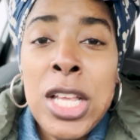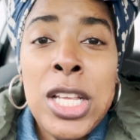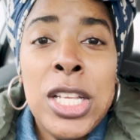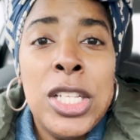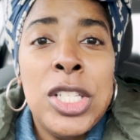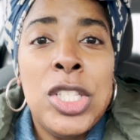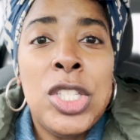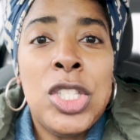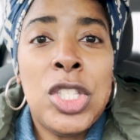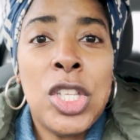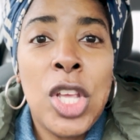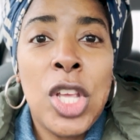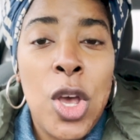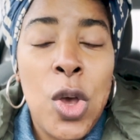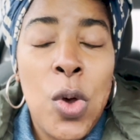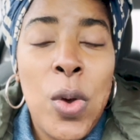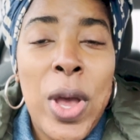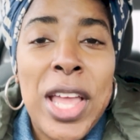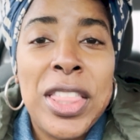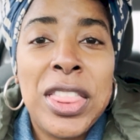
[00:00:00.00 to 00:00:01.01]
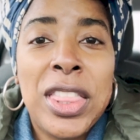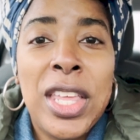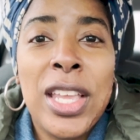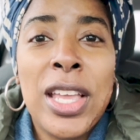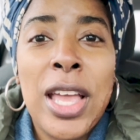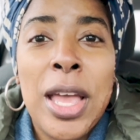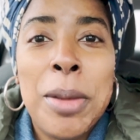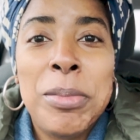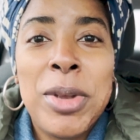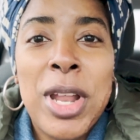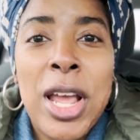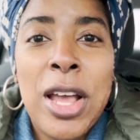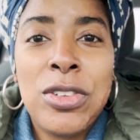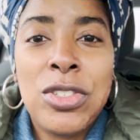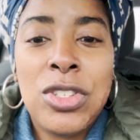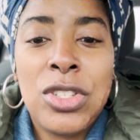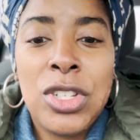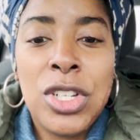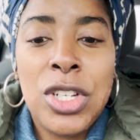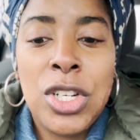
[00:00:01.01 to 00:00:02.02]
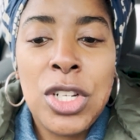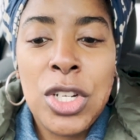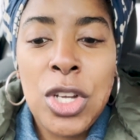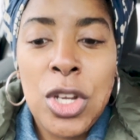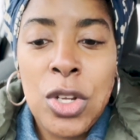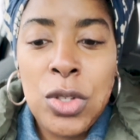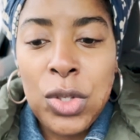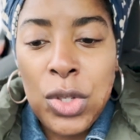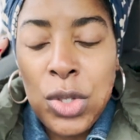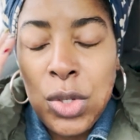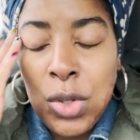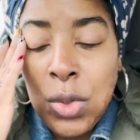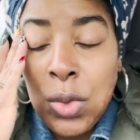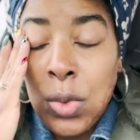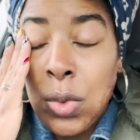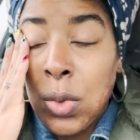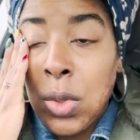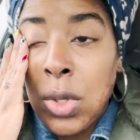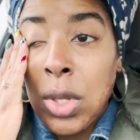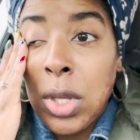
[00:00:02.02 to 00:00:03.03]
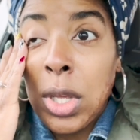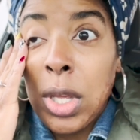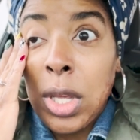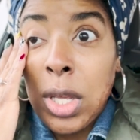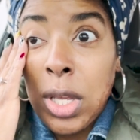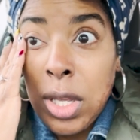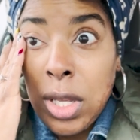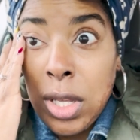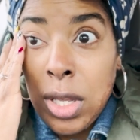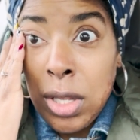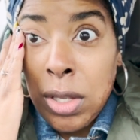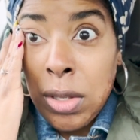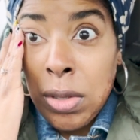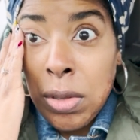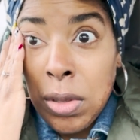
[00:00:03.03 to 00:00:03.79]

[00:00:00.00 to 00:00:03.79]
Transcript: So I think I'm now just going to go to... Uh,